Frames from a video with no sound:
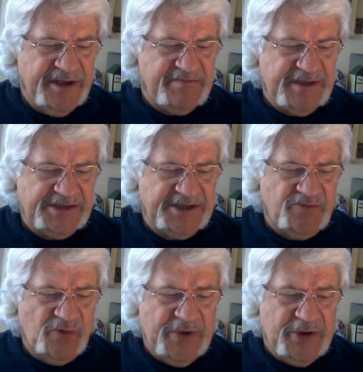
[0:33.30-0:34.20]
"You think
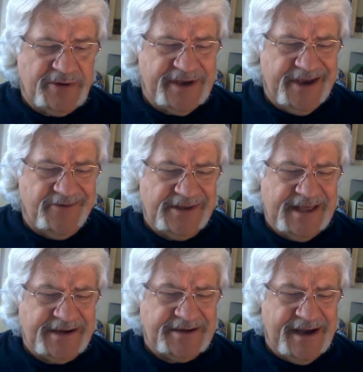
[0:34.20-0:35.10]
Misty will be okay
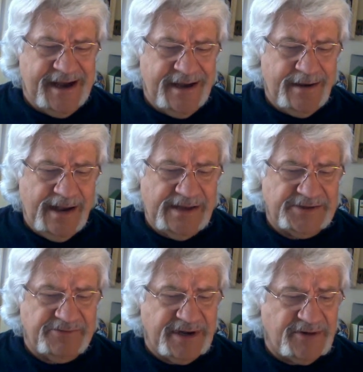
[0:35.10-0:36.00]
with that guy?"
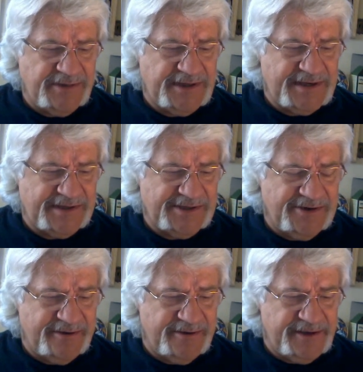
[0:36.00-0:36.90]
asked Rick with a
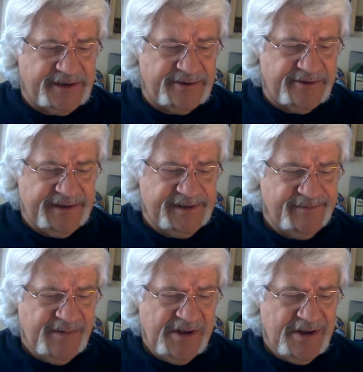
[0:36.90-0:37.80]
concerned look at
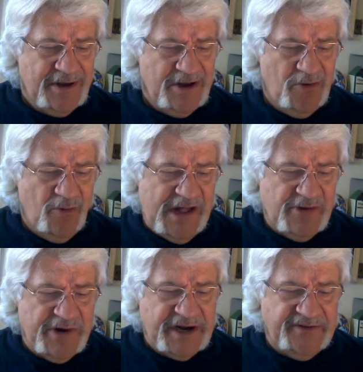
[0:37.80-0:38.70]
Lloyd.
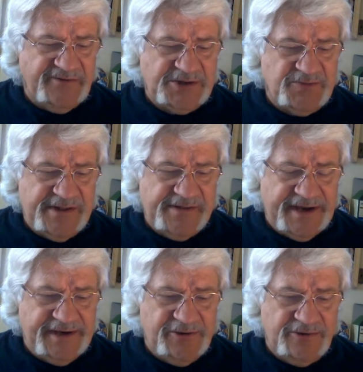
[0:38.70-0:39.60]
"Well, Rick, if there's
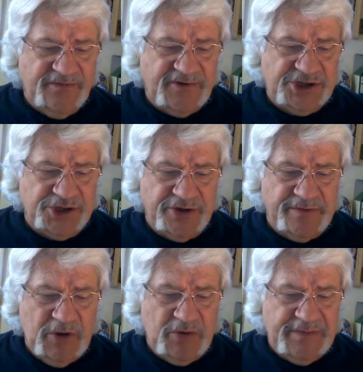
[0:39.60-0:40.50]
one thing I know for
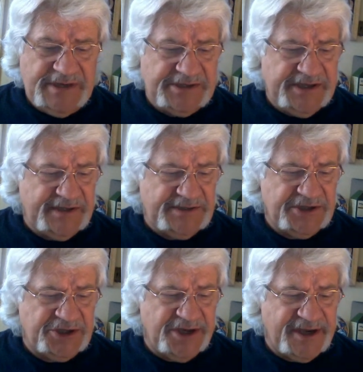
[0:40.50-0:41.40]
sure about
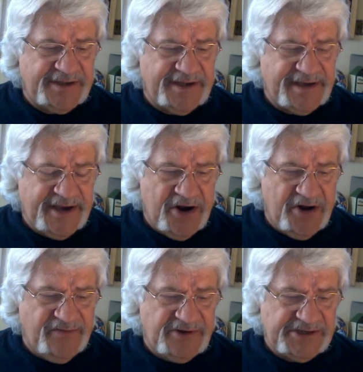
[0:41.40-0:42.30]
Misty, it's that she can
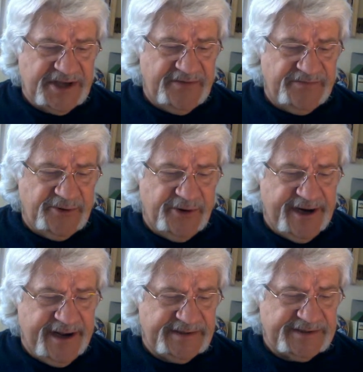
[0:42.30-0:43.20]
take care of
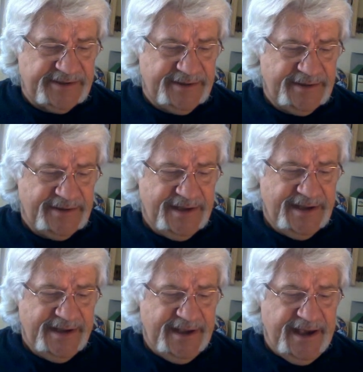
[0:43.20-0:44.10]
herself," Lloyd answered.
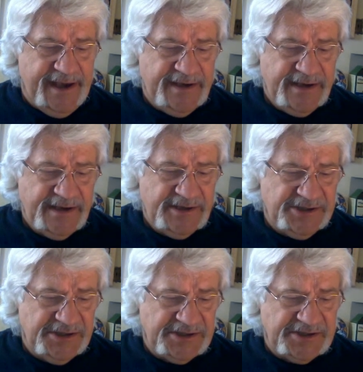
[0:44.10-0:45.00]
"Yeah,
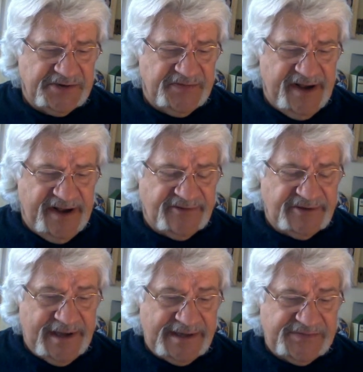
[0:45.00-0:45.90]
she's a
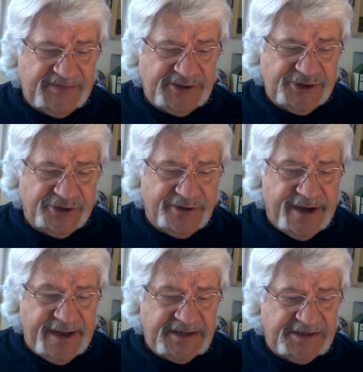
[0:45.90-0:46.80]
survivor, that's for
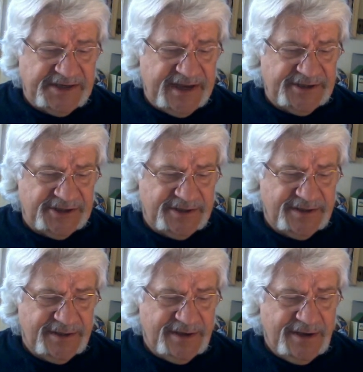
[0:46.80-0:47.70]
sure," added
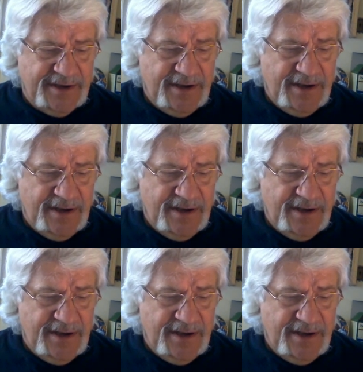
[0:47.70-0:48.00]
Sasha.